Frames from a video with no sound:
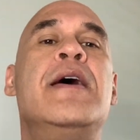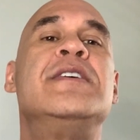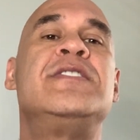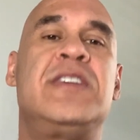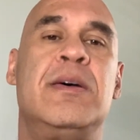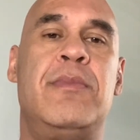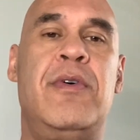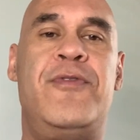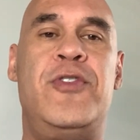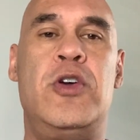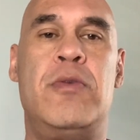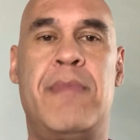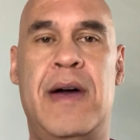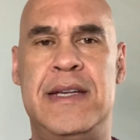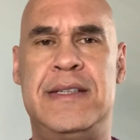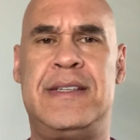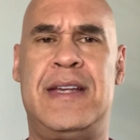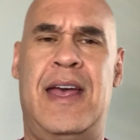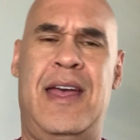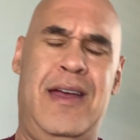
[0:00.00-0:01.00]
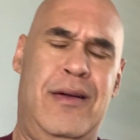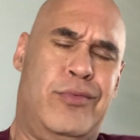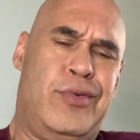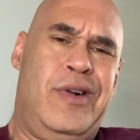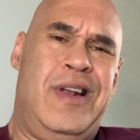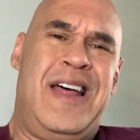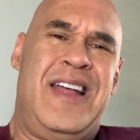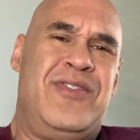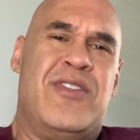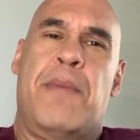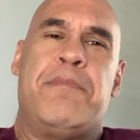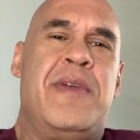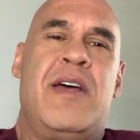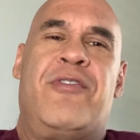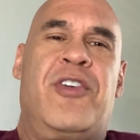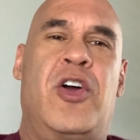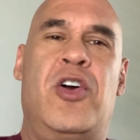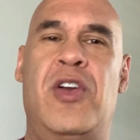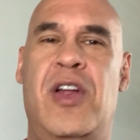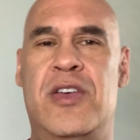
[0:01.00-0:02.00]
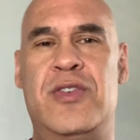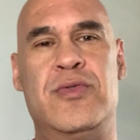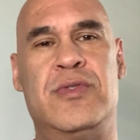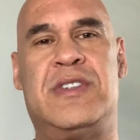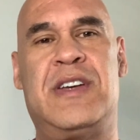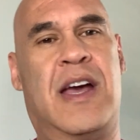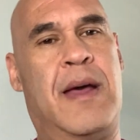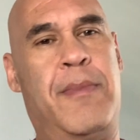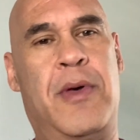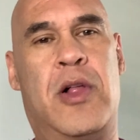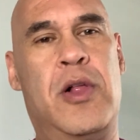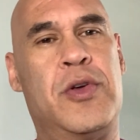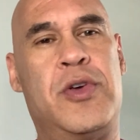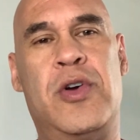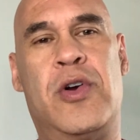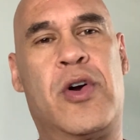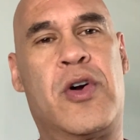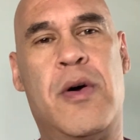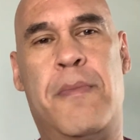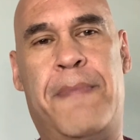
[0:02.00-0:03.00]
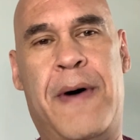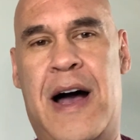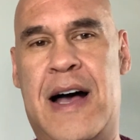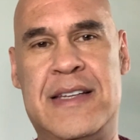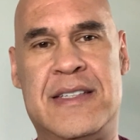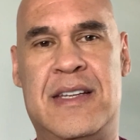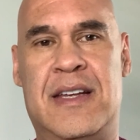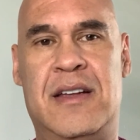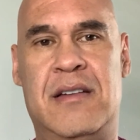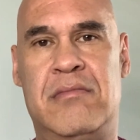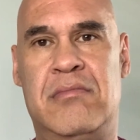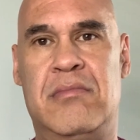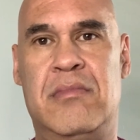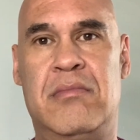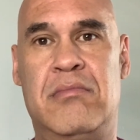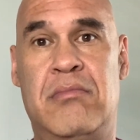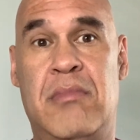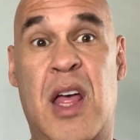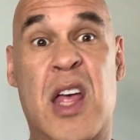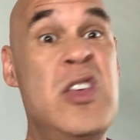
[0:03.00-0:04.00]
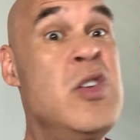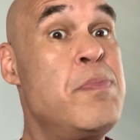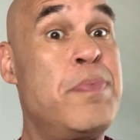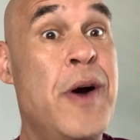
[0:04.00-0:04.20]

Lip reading: some of you might say, Rolando, I'm never going to use a chemical cure composite. And you